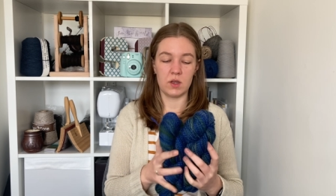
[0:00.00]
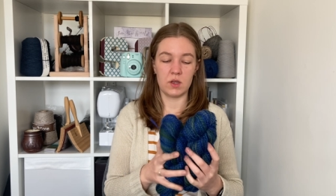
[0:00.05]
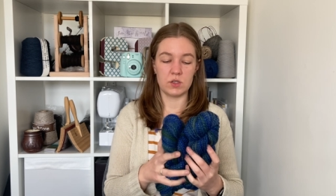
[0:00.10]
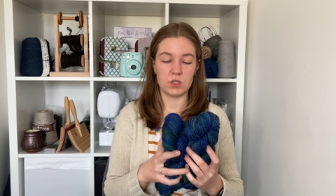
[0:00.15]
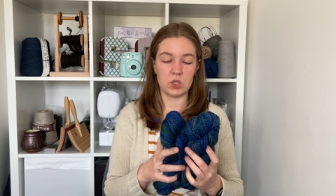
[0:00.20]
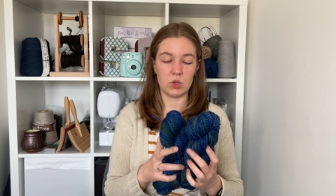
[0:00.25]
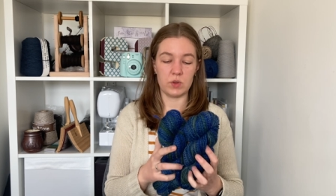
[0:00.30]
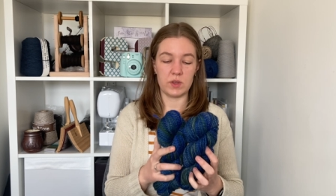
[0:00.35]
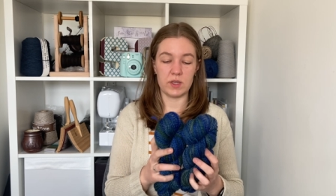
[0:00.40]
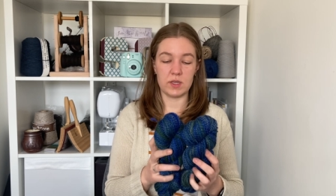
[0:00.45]

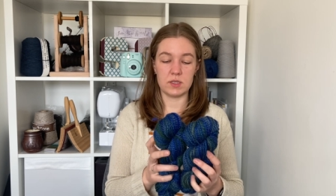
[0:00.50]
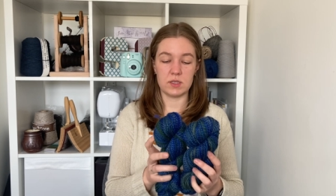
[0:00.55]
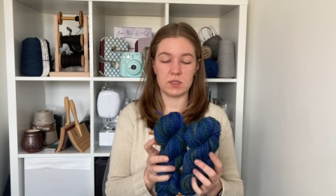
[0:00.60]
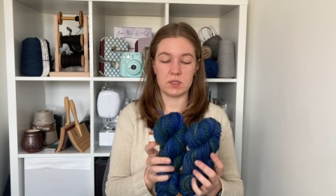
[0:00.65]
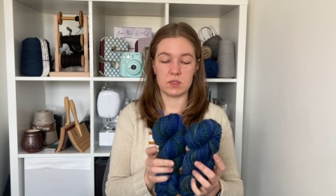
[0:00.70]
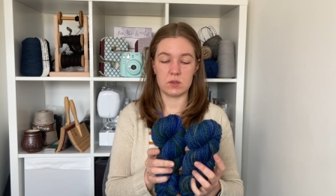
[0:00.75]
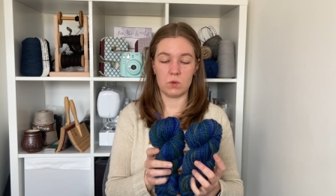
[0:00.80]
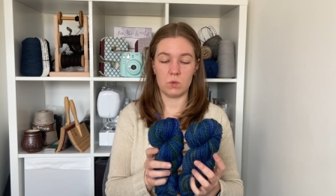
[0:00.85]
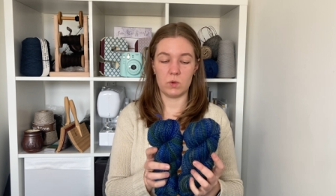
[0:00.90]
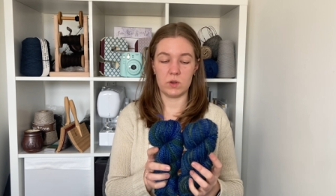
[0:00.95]
So
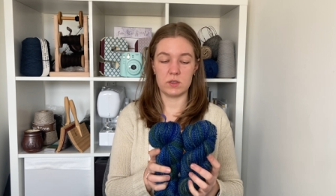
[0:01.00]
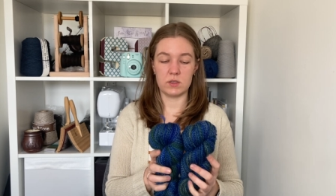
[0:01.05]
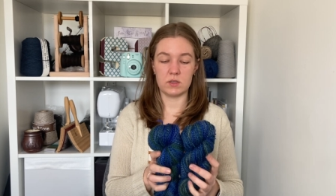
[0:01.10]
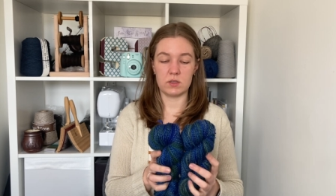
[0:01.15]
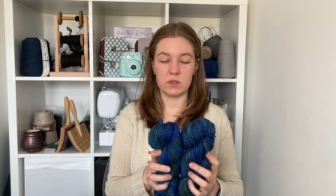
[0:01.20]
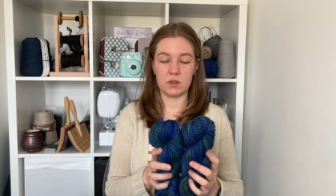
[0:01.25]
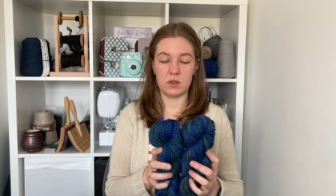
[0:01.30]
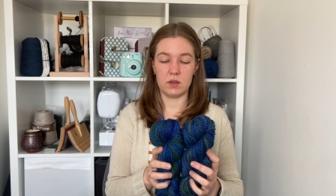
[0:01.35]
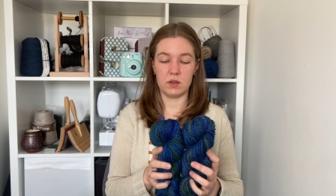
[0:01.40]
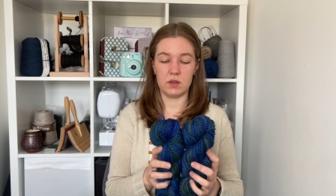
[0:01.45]
this was
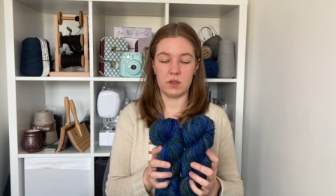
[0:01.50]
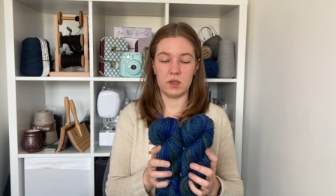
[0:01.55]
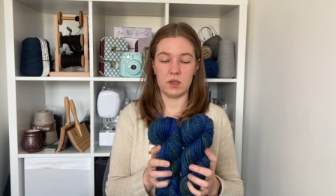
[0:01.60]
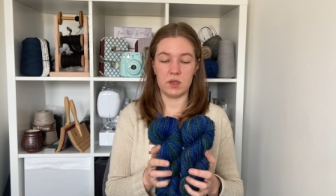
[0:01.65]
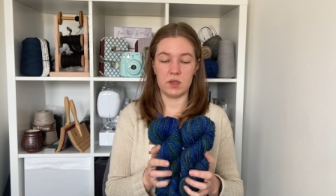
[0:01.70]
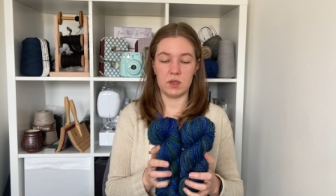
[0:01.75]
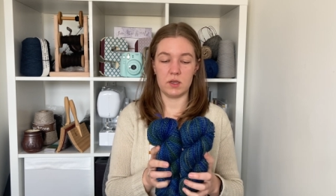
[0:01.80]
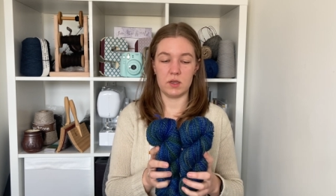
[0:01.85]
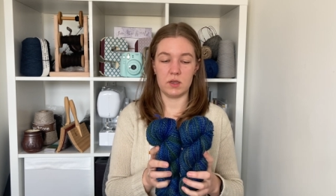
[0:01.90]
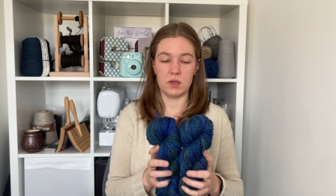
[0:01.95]

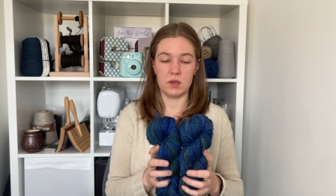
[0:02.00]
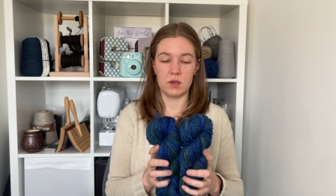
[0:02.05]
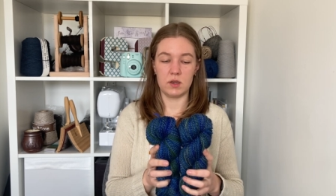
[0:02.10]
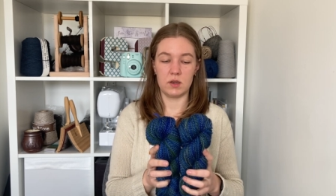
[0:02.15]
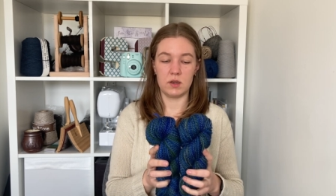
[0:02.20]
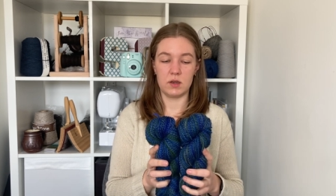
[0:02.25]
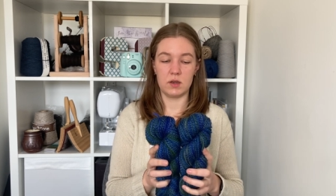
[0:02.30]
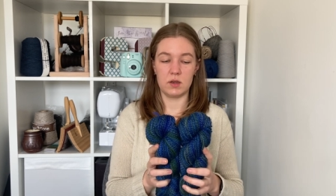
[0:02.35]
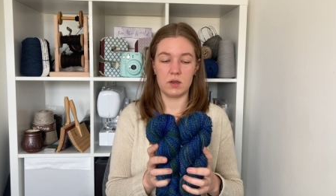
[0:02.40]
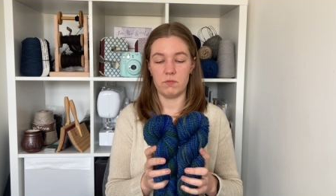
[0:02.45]
the
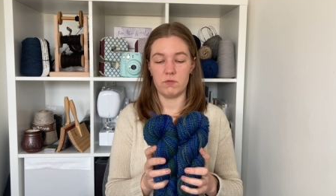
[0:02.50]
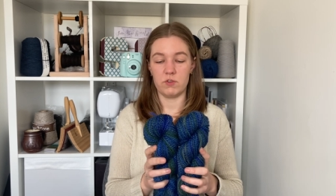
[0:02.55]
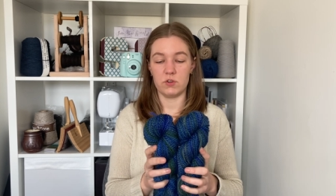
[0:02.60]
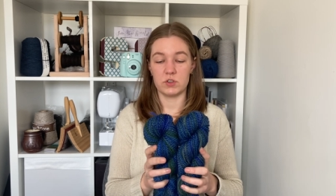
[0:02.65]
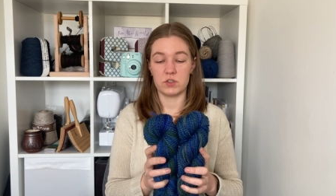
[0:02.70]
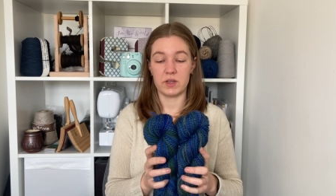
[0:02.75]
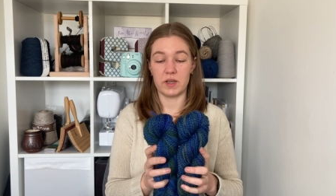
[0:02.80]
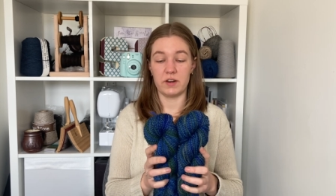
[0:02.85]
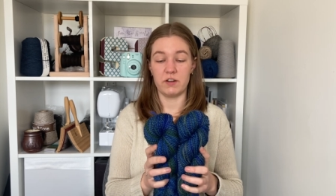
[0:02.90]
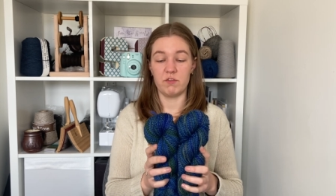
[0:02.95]

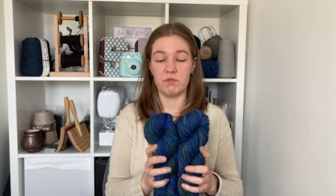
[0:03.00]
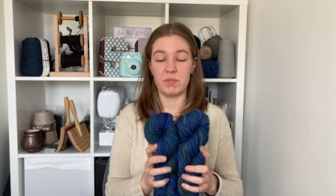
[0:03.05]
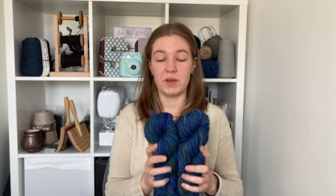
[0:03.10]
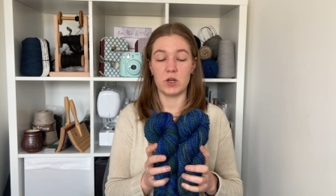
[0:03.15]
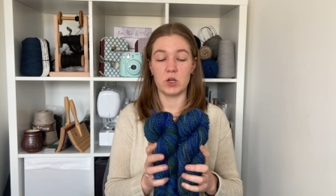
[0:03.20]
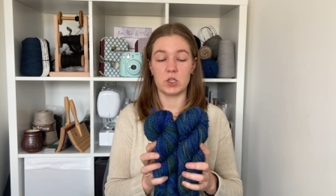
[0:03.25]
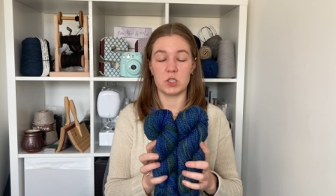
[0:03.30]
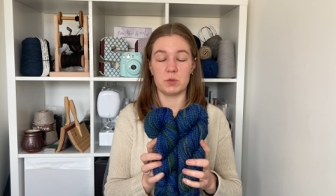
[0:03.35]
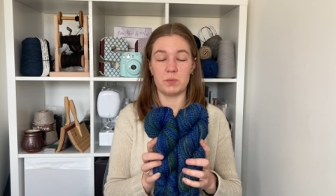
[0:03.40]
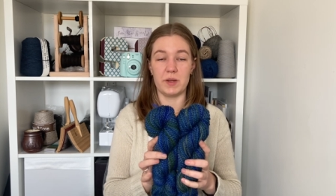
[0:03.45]
first kind of
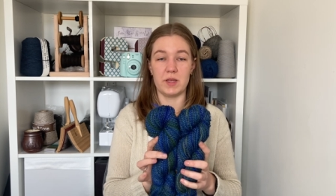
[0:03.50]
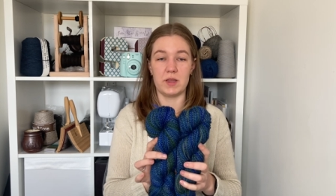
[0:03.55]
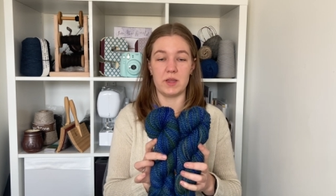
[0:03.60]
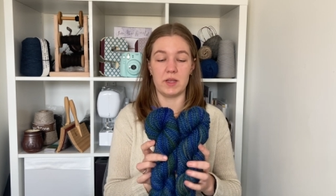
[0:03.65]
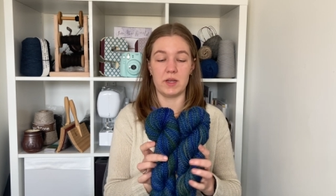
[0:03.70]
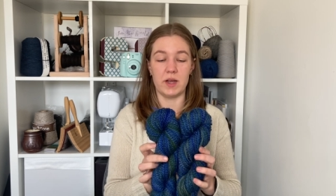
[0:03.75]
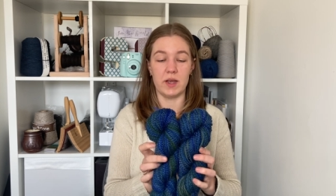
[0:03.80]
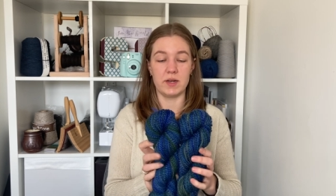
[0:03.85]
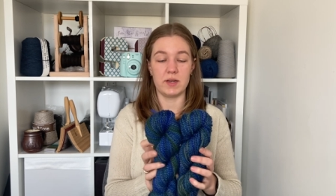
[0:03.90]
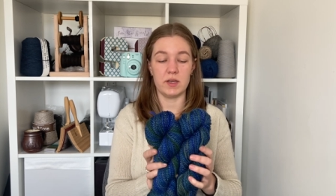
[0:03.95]
bigger spin
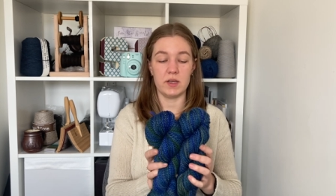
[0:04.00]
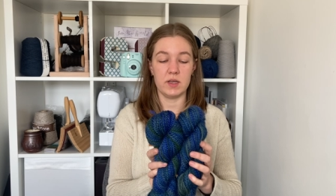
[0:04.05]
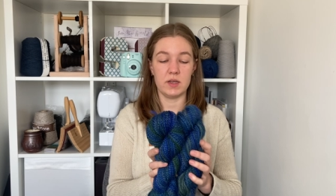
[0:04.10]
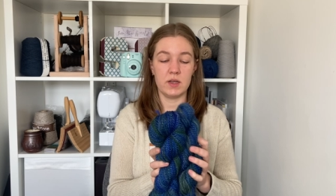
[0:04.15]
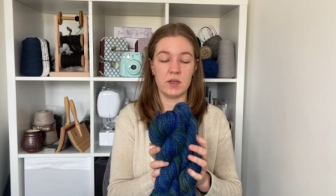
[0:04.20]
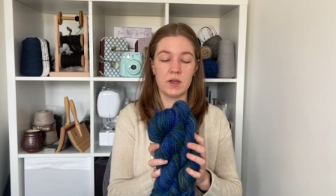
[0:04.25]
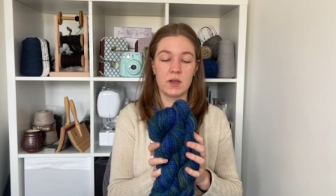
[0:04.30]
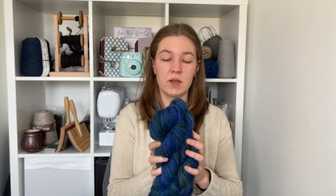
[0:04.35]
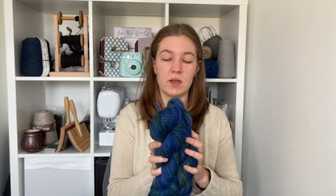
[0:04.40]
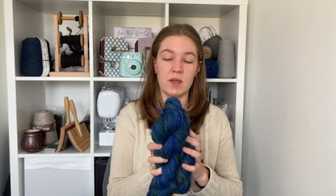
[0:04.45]
that I did,
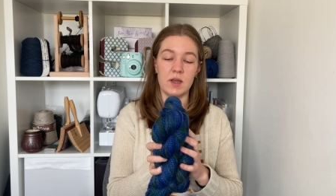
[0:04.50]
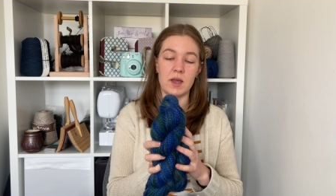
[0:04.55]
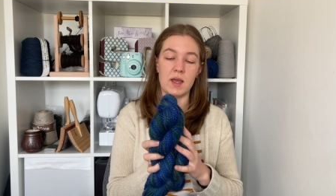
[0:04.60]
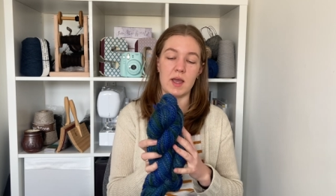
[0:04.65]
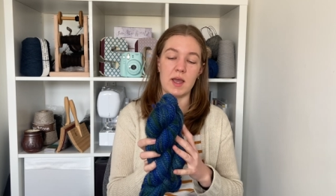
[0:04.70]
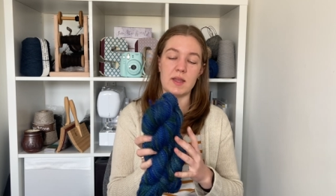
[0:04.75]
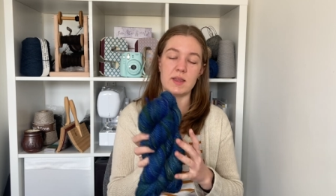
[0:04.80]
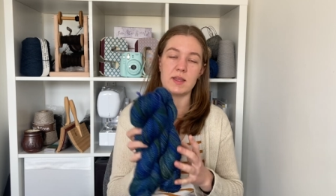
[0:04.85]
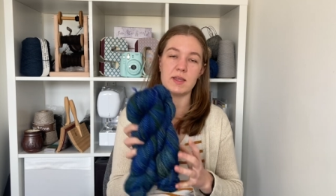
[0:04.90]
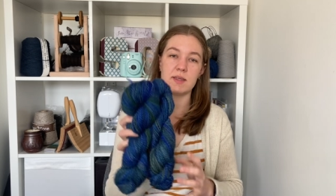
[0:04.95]

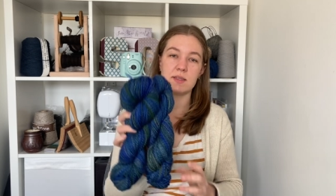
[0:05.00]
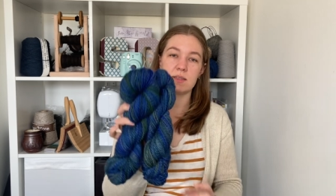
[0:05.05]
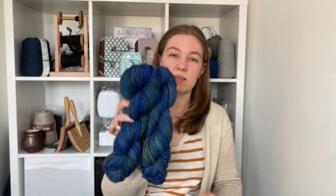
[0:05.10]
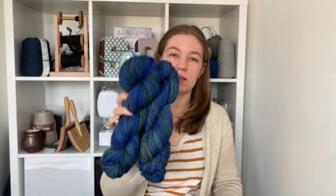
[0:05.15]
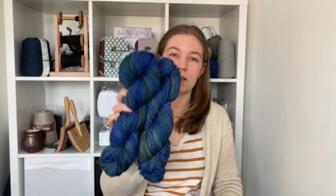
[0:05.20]
and this